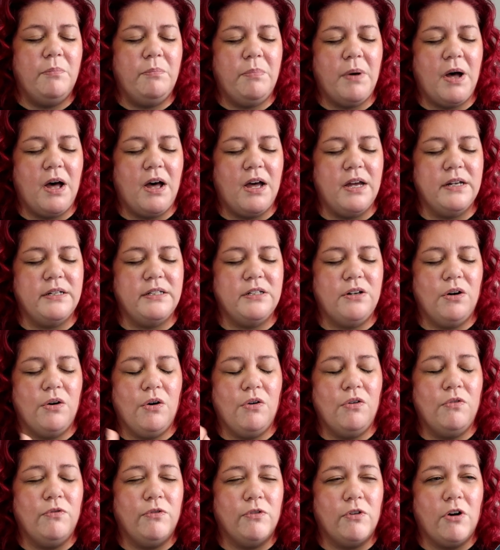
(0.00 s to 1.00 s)
but
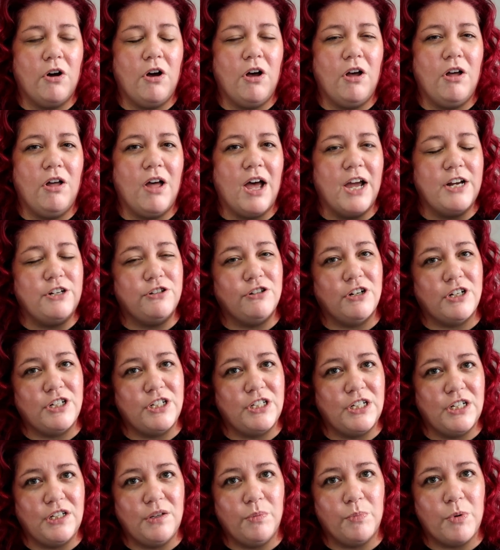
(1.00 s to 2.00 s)
overall I
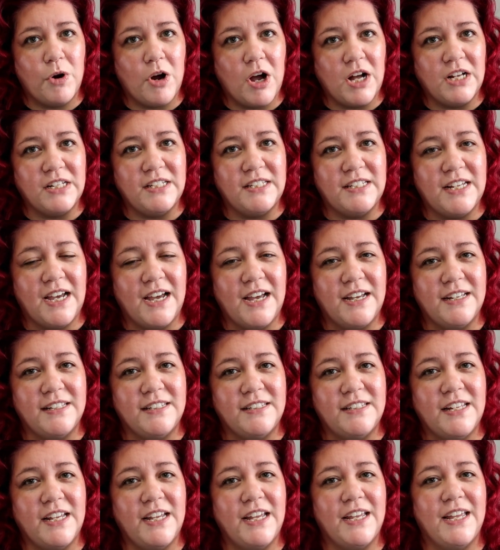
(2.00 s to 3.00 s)
trusted the
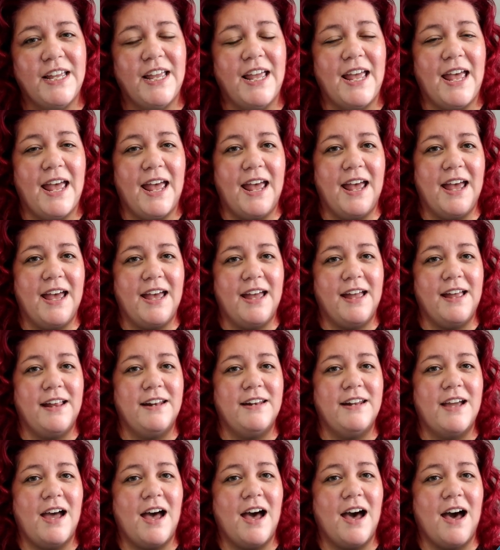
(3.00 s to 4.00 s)
process
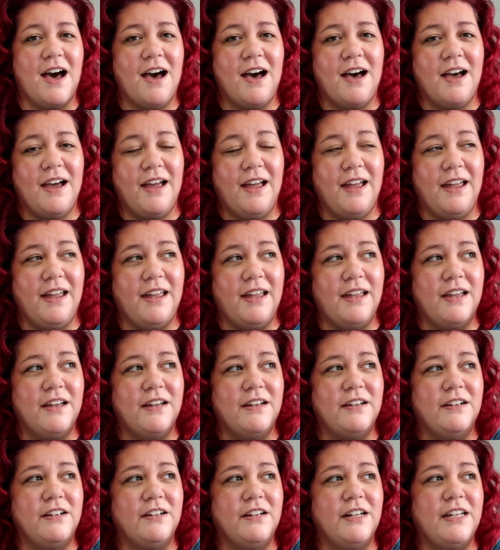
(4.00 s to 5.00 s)
and
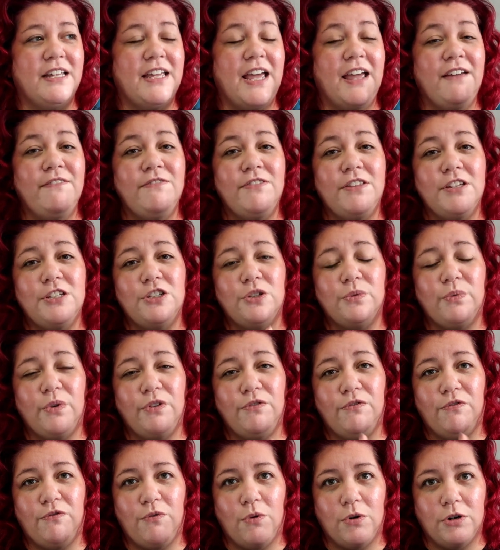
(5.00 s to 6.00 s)
I gave this
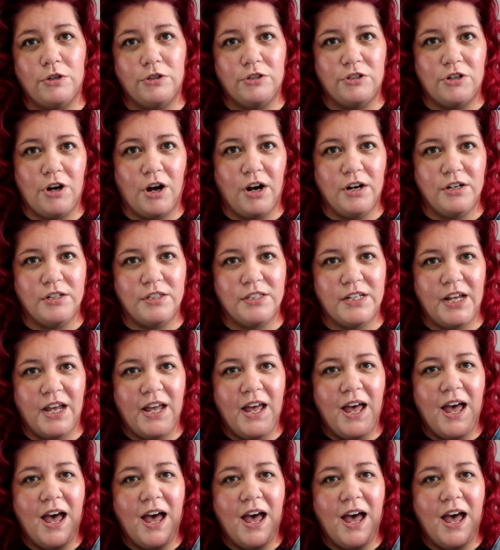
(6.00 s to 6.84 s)
one four stars.